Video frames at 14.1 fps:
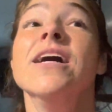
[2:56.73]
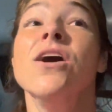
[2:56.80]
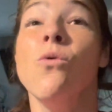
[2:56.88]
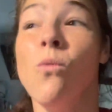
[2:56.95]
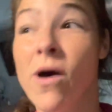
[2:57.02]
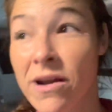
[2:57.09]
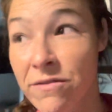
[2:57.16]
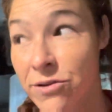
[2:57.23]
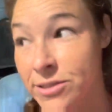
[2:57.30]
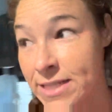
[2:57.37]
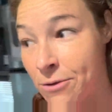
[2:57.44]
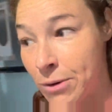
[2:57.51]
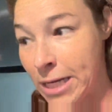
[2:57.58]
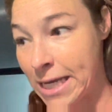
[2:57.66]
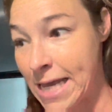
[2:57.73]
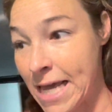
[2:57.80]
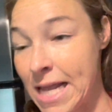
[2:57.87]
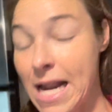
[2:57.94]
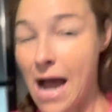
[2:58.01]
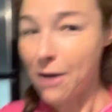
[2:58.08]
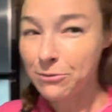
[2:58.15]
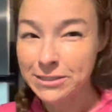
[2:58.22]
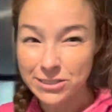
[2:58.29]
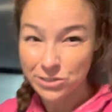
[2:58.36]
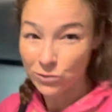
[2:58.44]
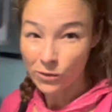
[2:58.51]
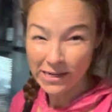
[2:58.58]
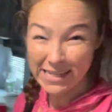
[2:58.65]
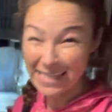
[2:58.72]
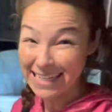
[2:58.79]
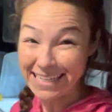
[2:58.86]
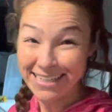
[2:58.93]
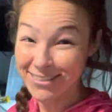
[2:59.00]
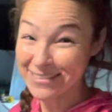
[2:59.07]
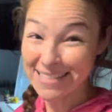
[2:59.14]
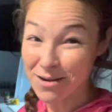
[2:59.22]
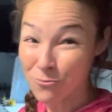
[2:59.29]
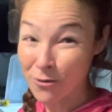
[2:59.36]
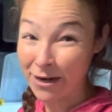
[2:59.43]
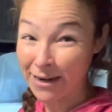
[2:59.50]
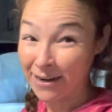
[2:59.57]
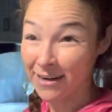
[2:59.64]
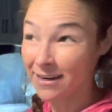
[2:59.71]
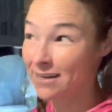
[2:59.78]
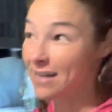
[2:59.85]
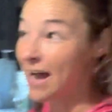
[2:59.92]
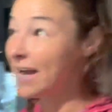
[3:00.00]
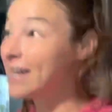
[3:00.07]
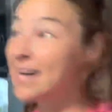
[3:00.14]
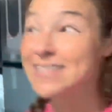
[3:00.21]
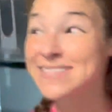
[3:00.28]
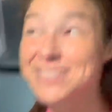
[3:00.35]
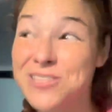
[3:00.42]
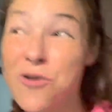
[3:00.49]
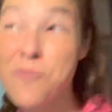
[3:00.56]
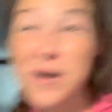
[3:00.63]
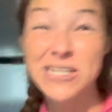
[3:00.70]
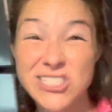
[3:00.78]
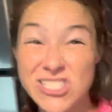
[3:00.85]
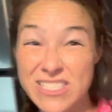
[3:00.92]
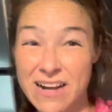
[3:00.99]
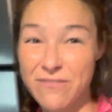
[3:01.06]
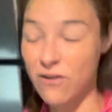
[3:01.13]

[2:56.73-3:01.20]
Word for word: One of those I want to get. I would store it in here somewhere. I cut so much stuff